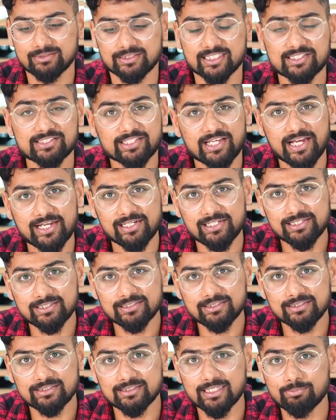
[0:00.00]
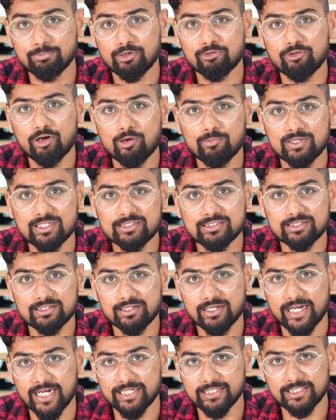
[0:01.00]
the silent, the performance
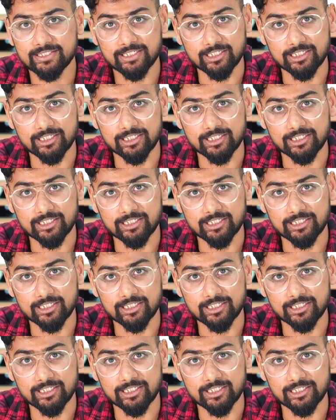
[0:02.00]
and the